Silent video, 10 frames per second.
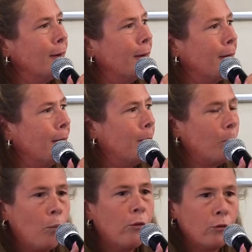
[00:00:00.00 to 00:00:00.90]

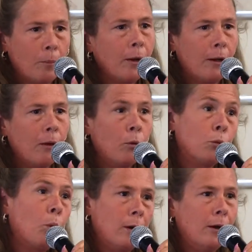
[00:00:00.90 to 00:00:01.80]
um, with somebody that was
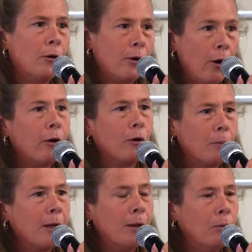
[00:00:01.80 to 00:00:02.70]
one year younger,
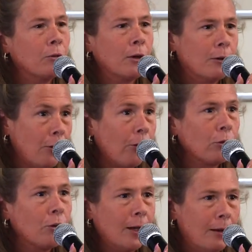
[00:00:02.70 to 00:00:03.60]
but he was an
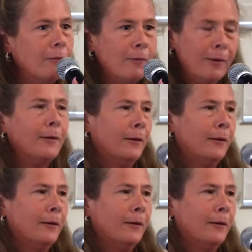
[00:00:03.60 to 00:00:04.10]
adult, and it